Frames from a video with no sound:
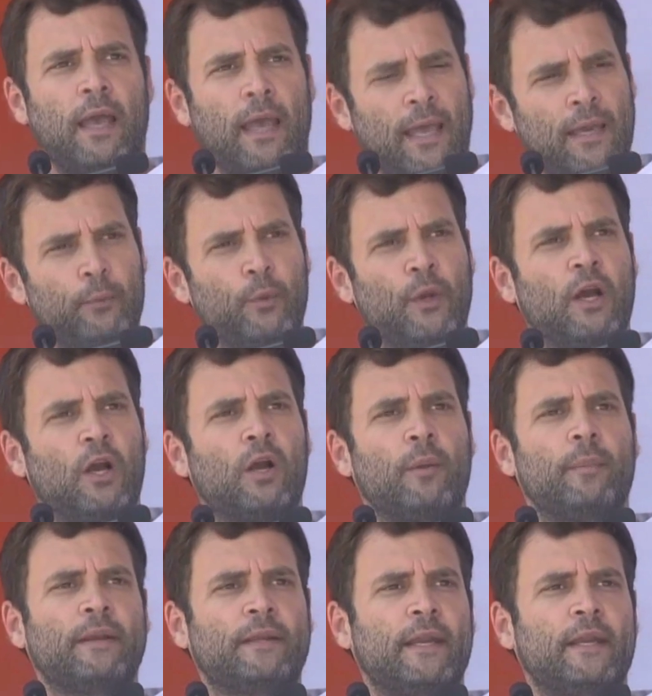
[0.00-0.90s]
and we are
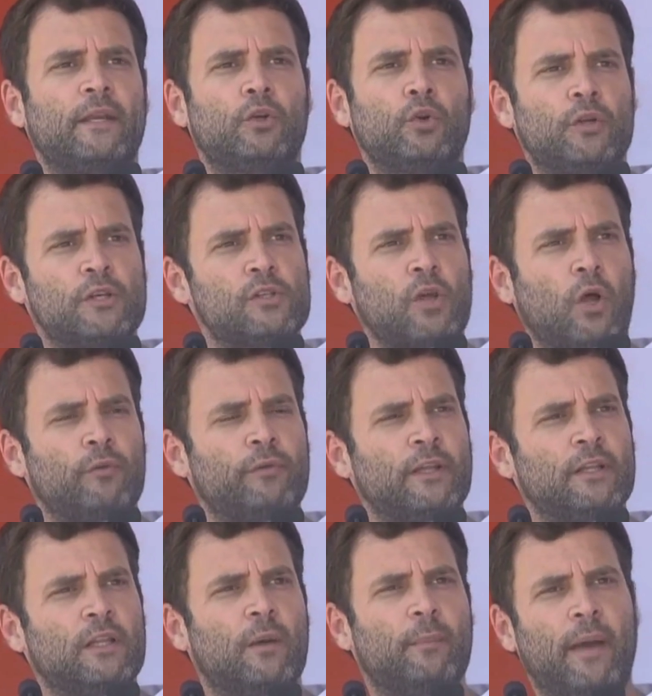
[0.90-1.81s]
committed to
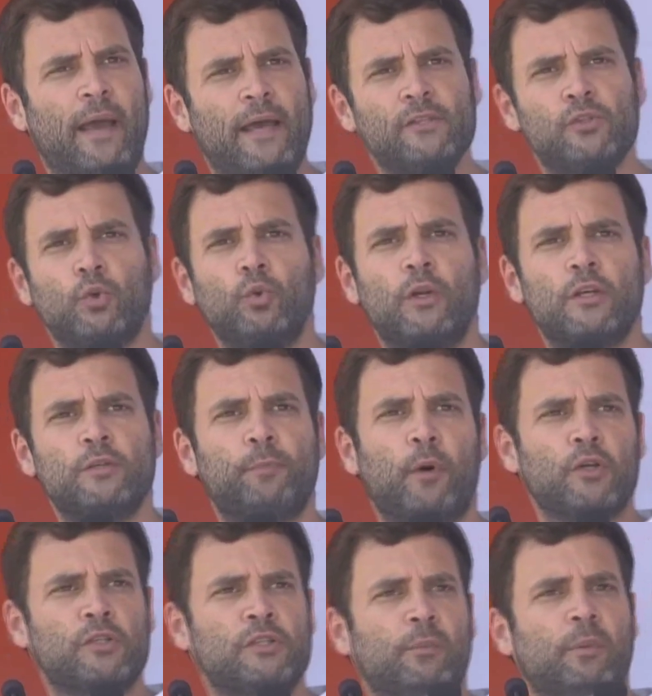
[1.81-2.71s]
resolving them as soon as
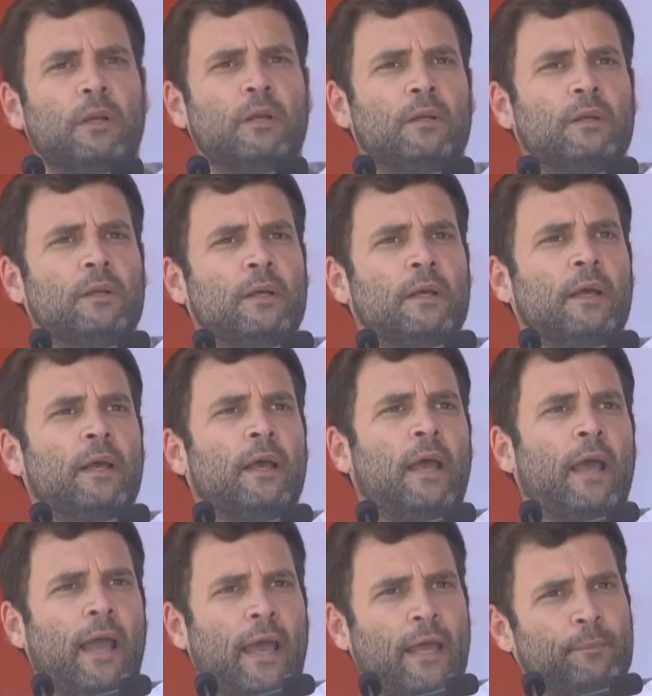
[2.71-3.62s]
possible
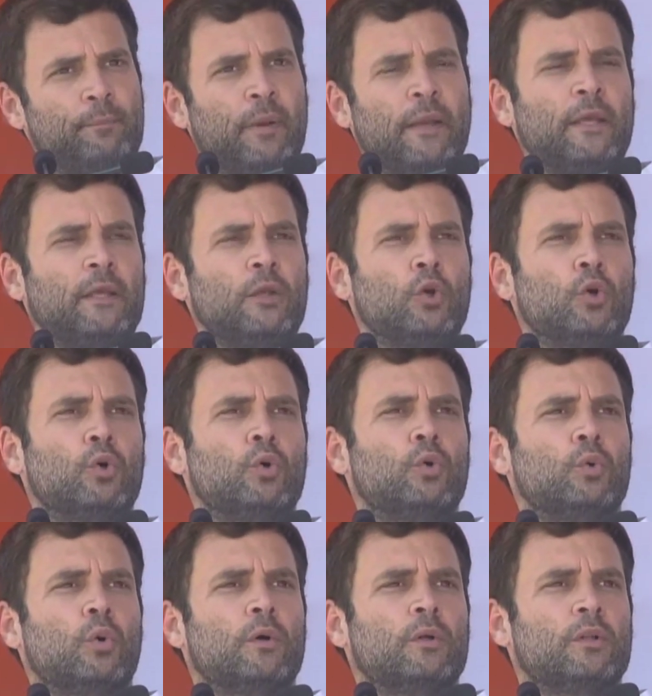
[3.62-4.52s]
and bring you
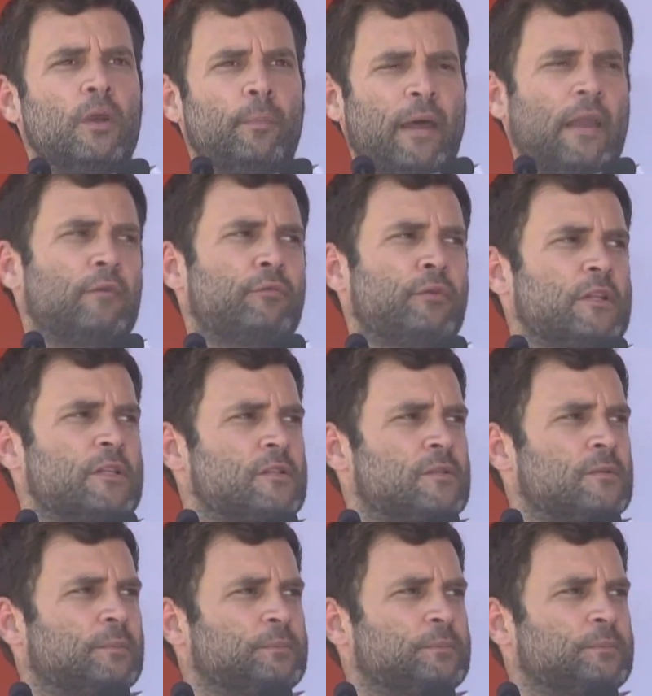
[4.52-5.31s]
the benefits.